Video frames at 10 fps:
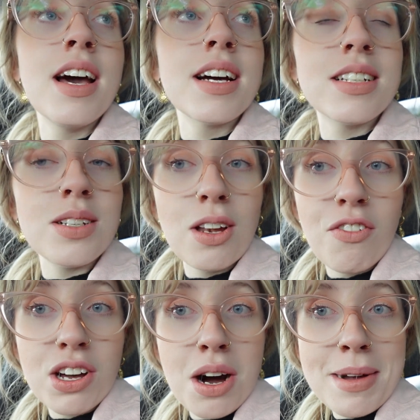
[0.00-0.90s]
because all
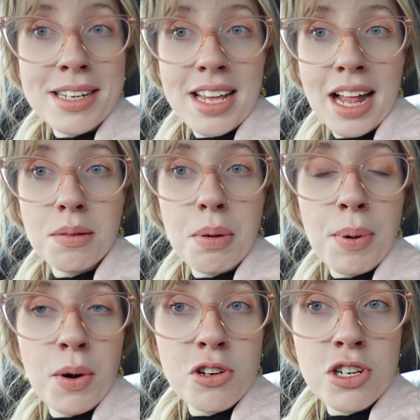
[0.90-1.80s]
of the comments help
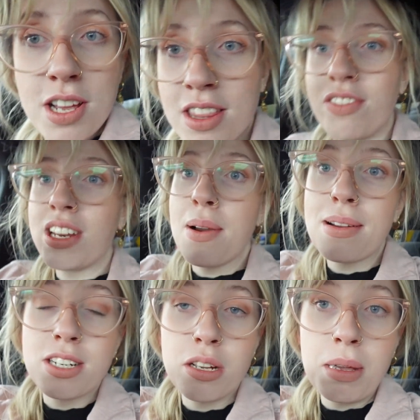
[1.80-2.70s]
push the video
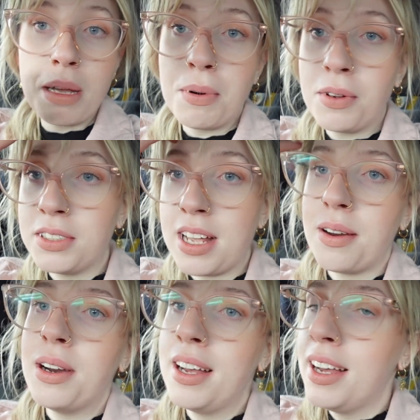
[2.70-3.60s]
out to new people, so